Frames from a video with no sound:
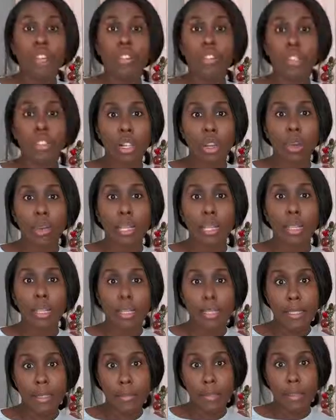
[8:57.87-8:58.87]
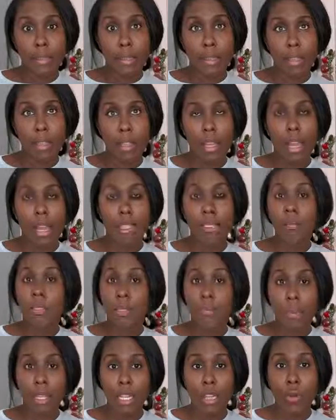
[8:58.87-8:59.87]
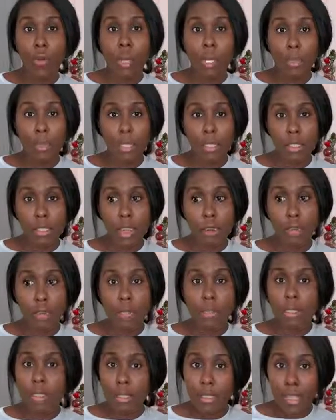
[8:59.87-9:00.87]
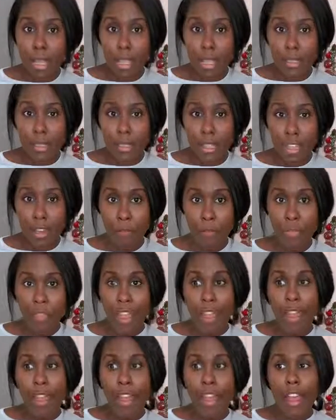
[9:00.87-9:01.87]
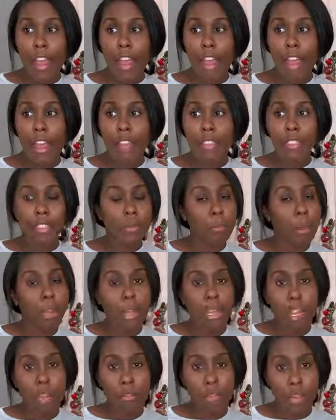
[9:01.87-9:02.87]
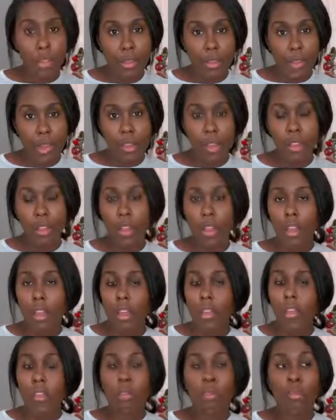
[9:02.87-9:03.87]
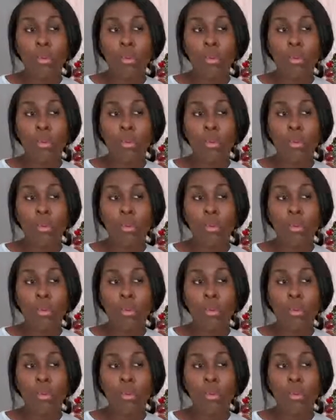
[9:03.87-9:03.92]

So Elizabeth has been spending quite a bit of time with Mr. Darcy, and despite everything, the